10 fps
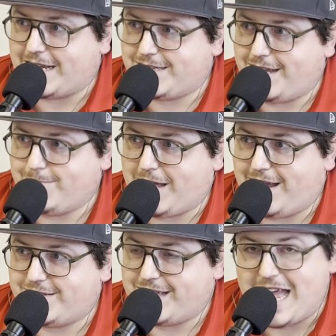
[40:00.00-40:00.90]
time,
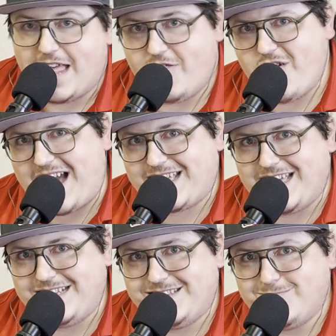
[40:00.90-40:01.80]
guys, Thy
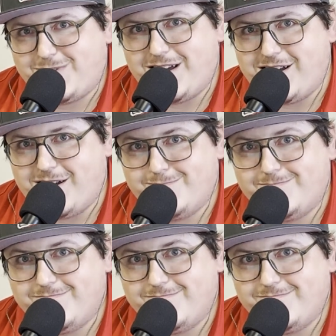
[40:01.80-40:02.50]
Kingdom Come.